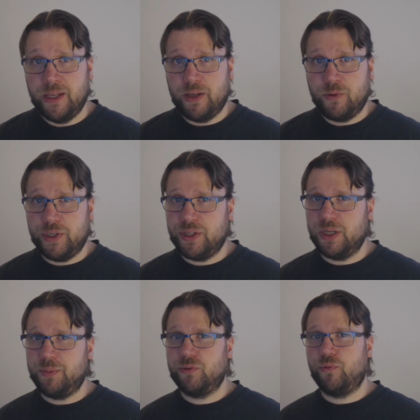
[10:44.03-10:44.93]
When you think
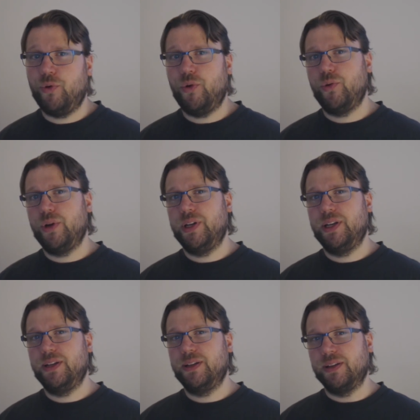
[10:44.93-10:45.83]
about Rogue,
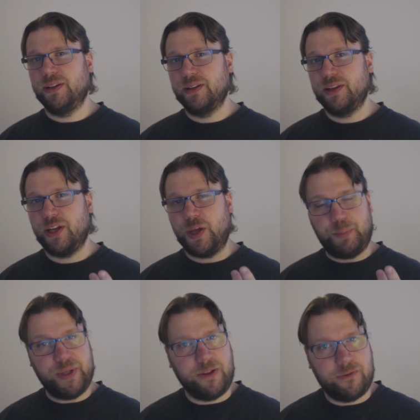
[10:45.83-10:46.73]
a
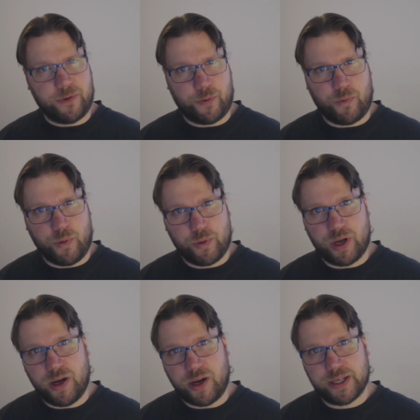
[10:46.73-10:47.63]
Pilfer Rogue
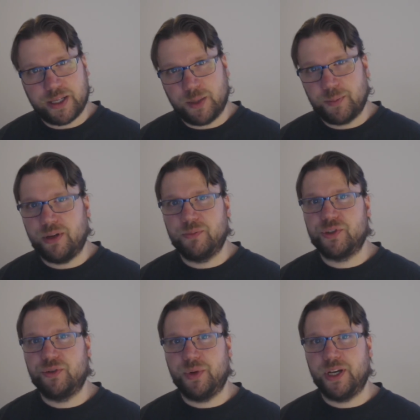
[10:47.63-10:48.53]
archetype comes
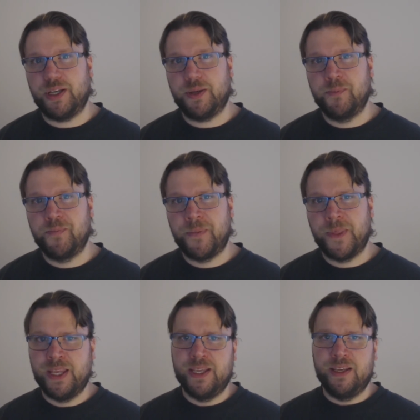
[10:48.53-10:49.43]
to mind.
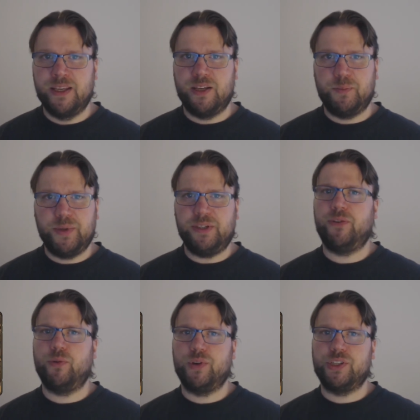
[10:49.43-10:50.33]
Uh,
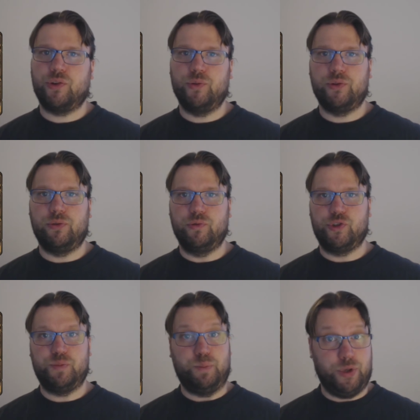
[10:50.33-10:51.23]
Pilfer Rogue is going to
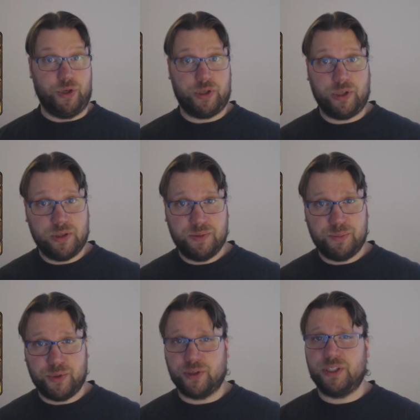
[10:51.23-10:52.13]
lose Burgle,
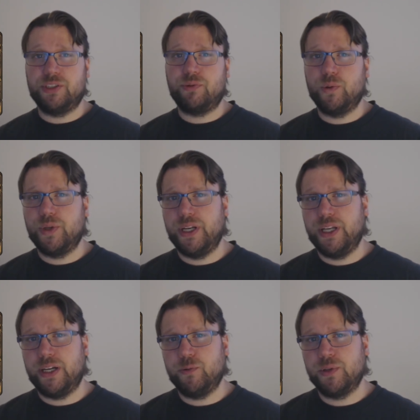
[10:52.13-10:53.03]
Burgle is
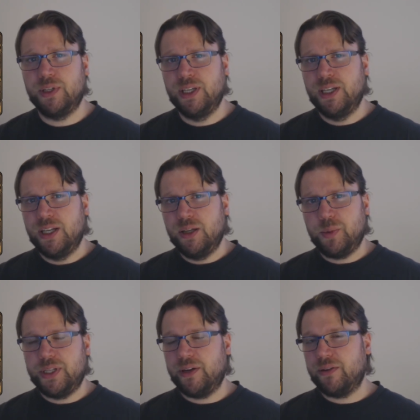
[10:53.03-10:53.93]
rotating out,
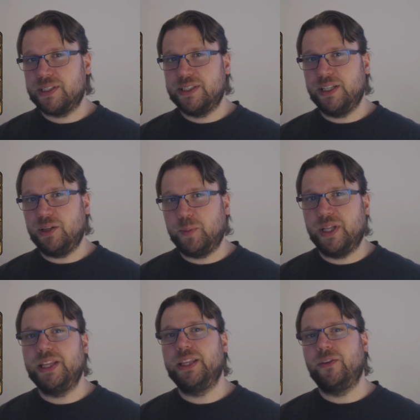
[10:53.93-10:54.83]
but there are still
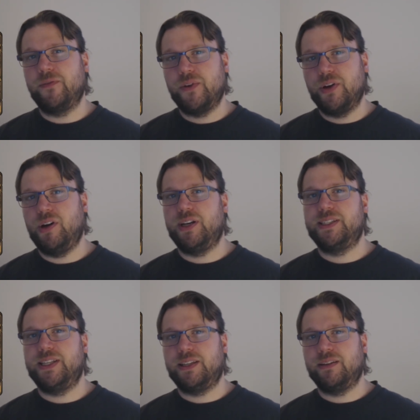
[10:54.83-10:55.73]
plenty of cards
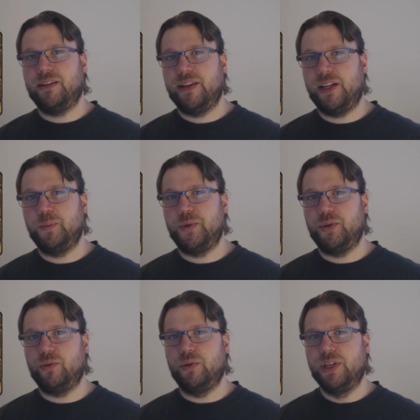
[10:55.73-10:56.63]
that help
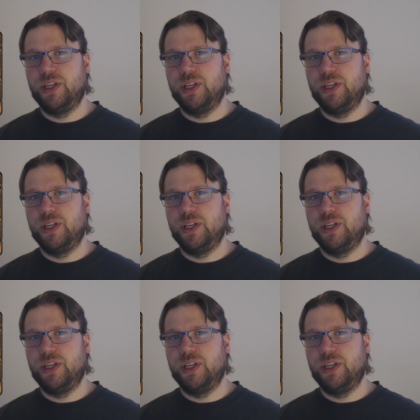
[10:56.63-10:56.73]
you